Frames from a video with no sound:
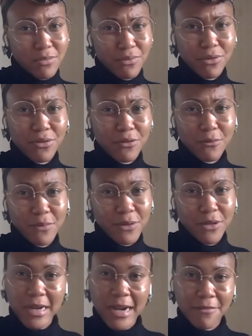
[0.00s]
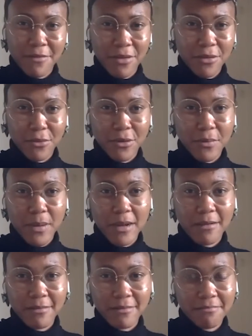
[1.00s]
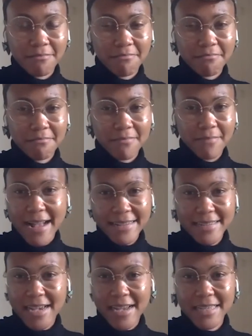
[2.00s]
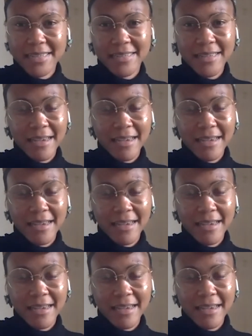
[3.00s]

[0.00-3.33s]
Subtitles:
the room because you haven't thought about access.